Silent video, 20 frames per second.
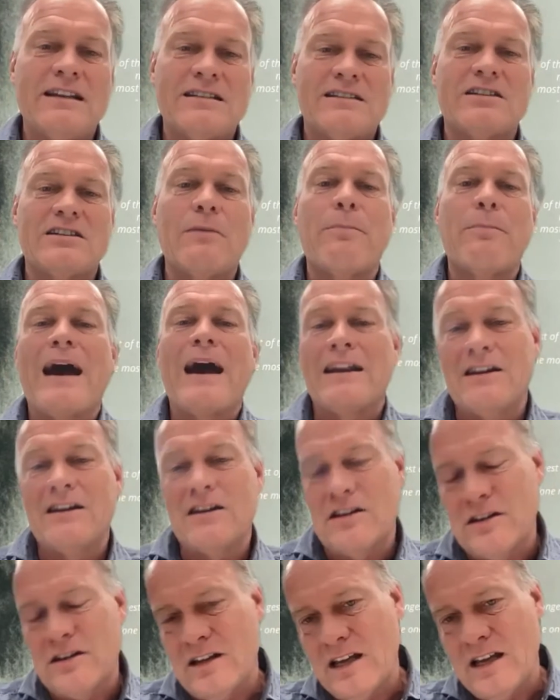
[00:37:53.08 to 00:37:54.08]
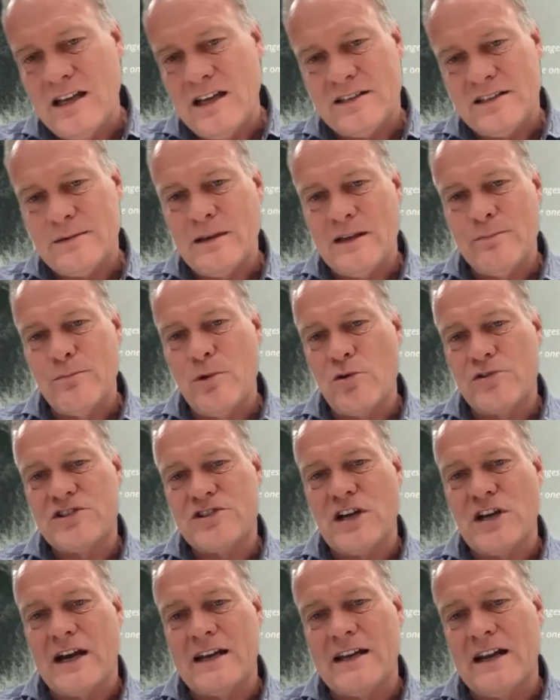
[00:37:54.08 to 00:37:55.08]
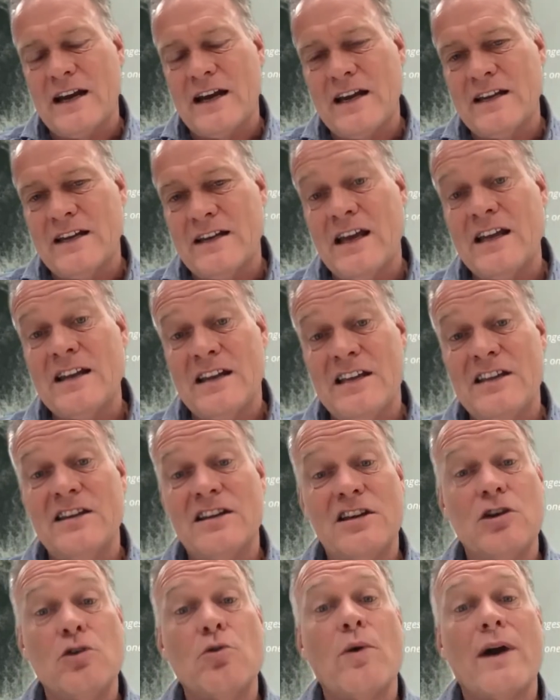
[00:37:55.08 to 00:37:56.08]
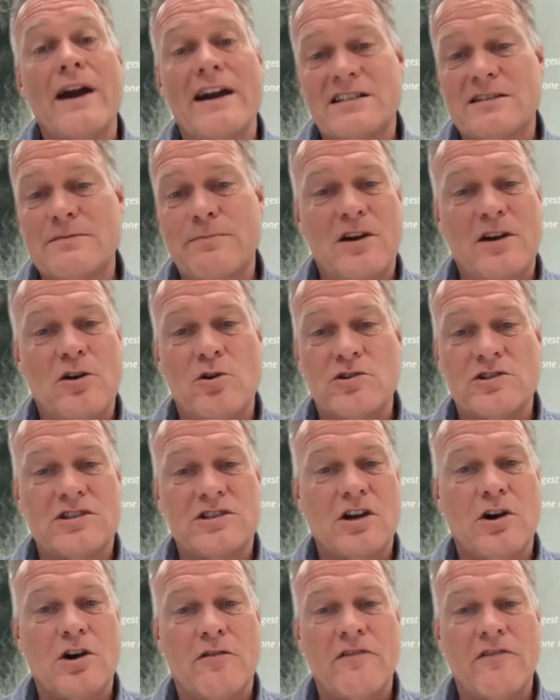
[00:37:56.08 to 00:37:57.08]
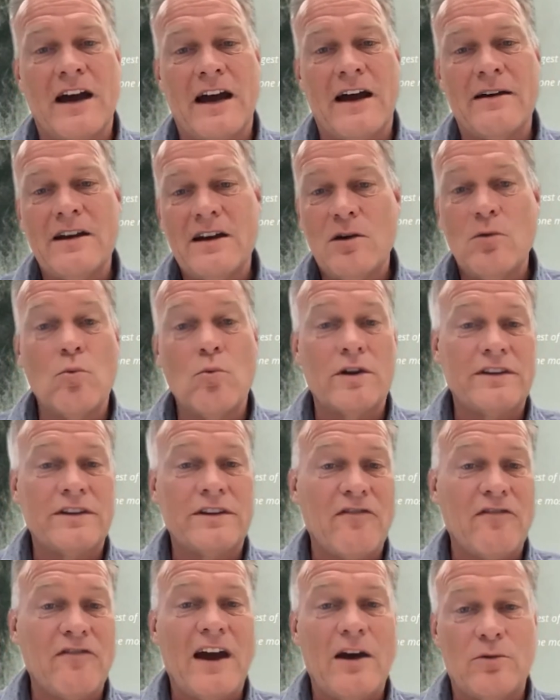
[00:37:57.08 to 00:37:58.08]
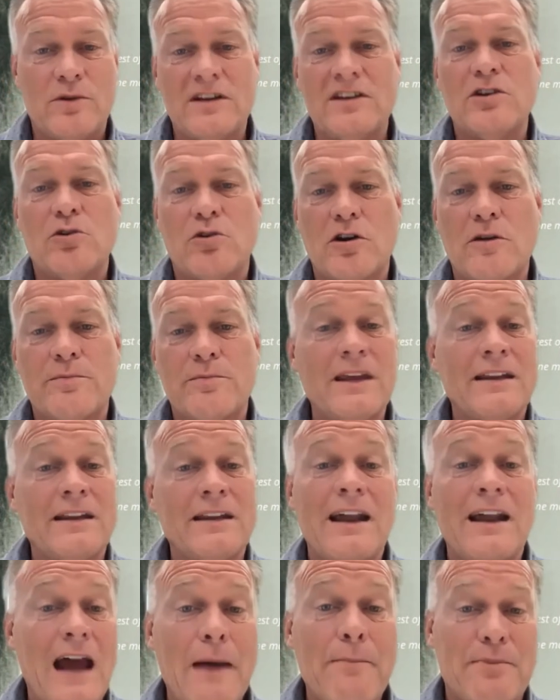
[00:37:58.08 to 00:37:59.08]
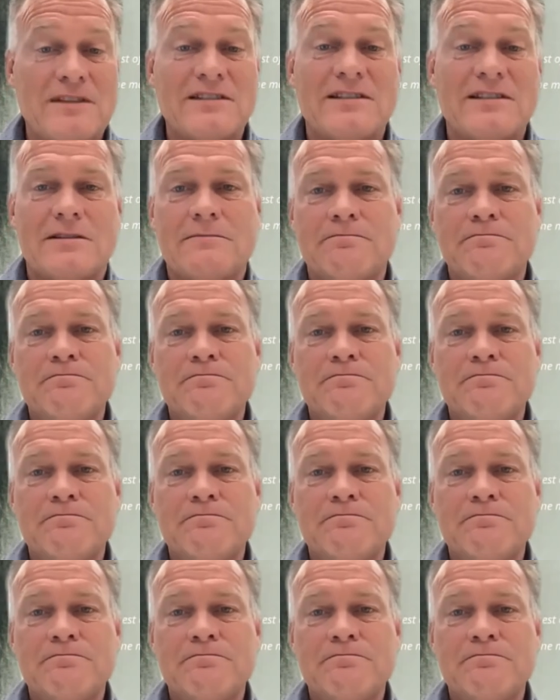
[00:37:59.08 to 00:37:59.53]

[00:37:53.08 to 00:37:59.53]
abandon it in both China and in the US because of what they found in Europe. That happens.